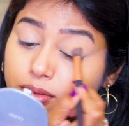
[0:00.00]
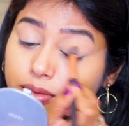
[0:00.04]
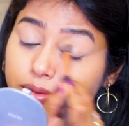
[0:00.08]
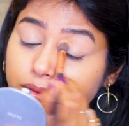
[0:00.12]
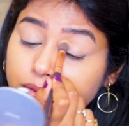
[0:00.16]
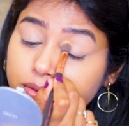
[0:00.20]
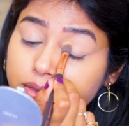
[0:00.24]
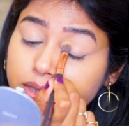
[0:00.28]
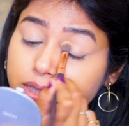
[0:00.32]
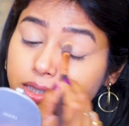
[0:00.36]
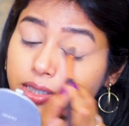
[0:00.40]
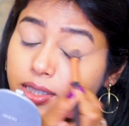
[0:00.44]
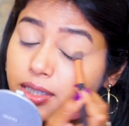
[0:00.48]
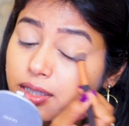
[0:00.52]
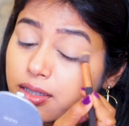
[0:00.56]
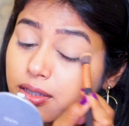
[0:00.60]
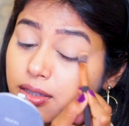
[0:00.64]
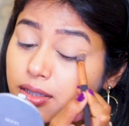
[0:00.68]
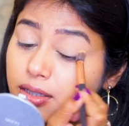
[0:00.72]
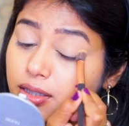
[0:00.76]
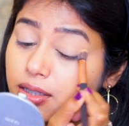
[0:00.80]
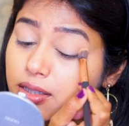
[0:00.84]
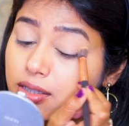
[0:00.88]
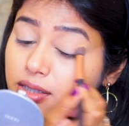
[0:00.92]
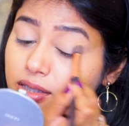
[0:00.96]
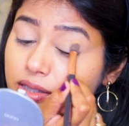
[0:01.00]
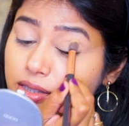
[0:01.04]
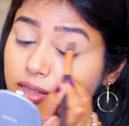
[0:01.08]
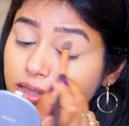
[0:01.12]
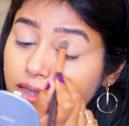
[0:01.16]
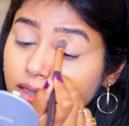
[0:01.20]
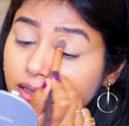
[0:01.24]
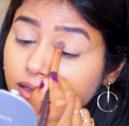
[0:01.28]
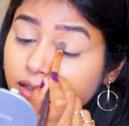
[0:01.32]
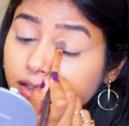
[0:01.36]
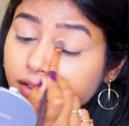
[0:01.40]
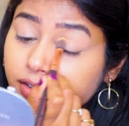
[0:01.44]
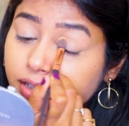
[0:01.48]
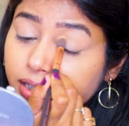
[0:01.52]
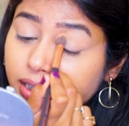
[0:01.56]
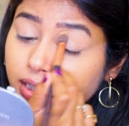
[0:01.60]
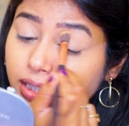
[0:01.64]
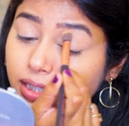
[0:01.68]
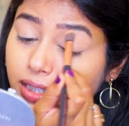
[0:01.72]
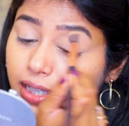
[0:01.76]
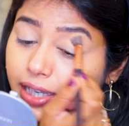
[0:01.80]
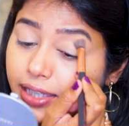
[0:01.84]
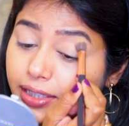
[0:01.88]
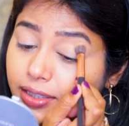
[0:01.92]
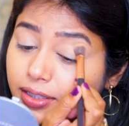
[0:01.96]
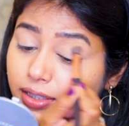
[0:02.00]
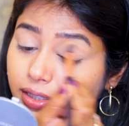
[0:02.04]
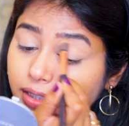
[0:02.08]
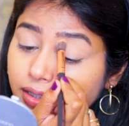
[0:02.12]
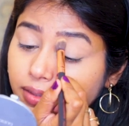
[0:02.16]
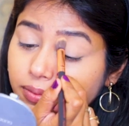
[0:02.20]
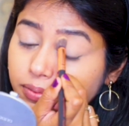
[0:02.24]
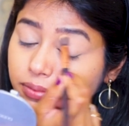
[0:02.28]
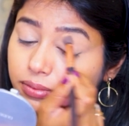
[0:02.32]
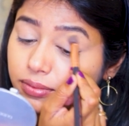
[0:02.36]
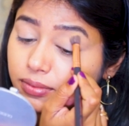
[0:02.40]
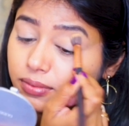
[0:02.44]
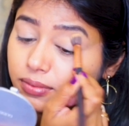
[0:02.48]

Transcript: to set the concealer really lightly.